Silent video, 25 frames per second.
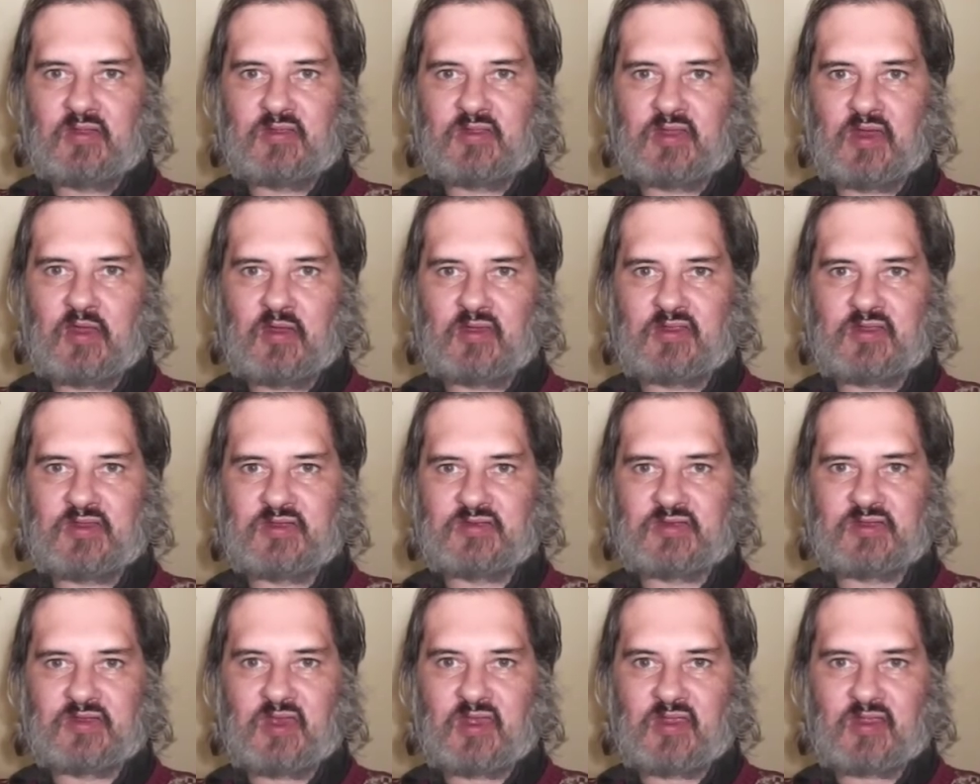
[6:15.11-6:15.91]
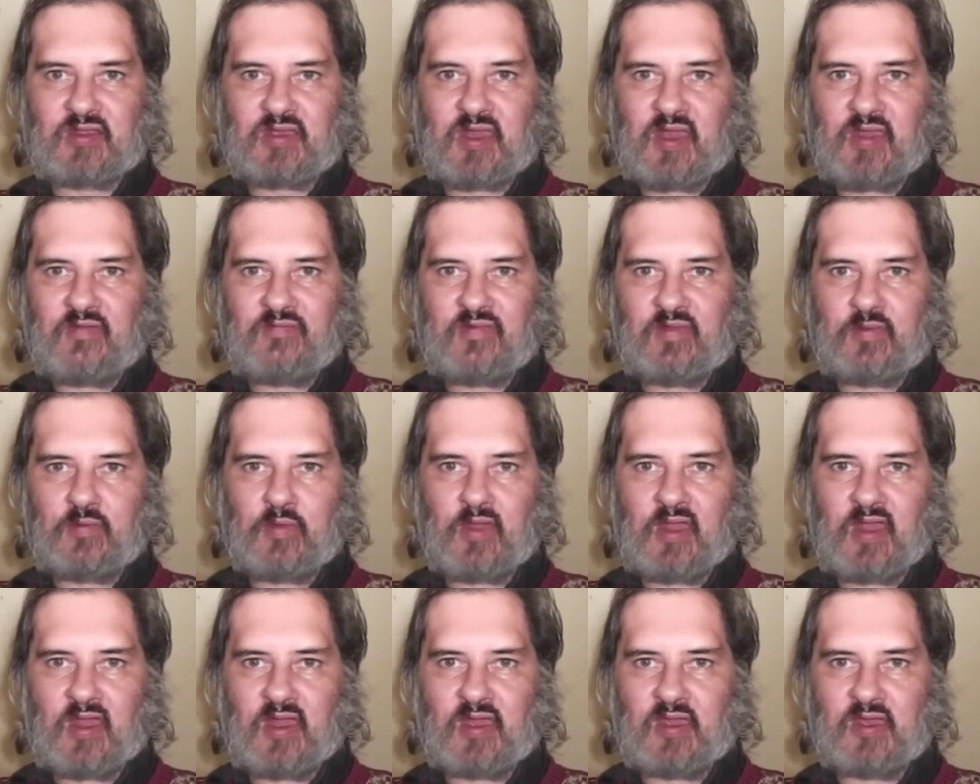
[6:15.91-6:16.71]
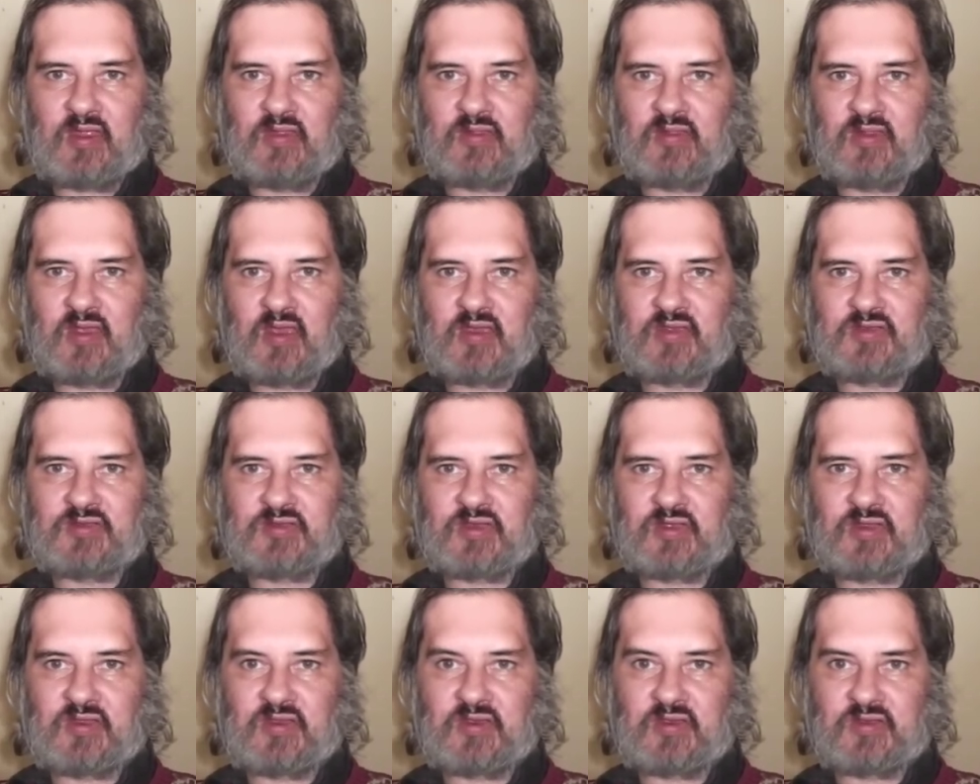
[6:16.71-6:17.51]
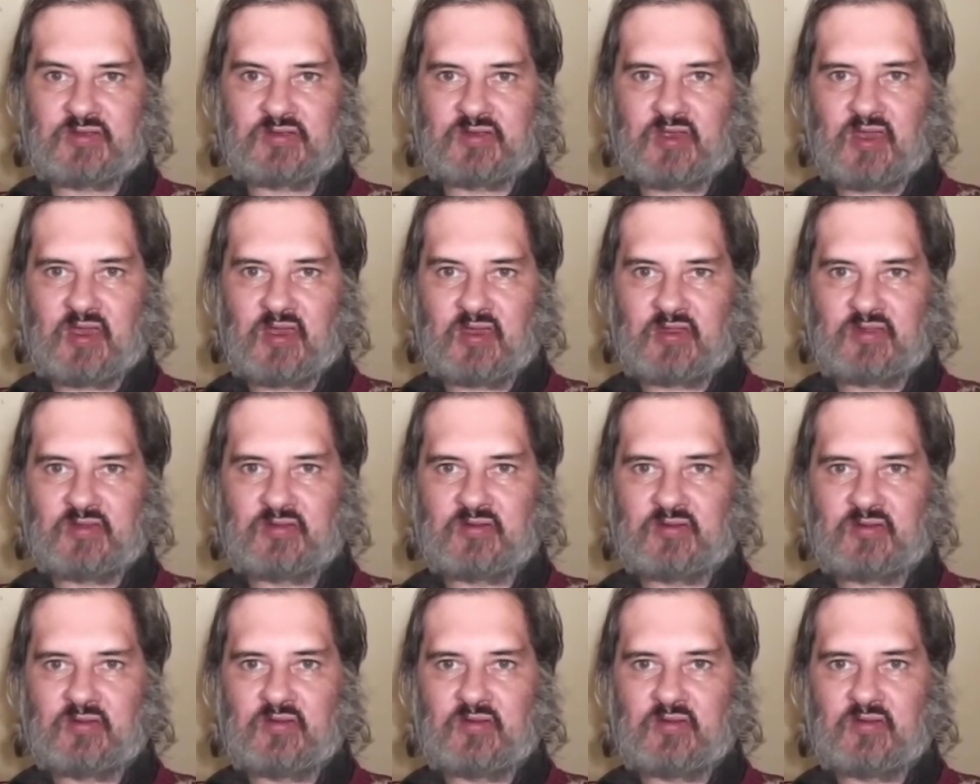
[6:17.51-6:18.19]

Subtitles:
Now it is dead everywhere in nature, it is dead.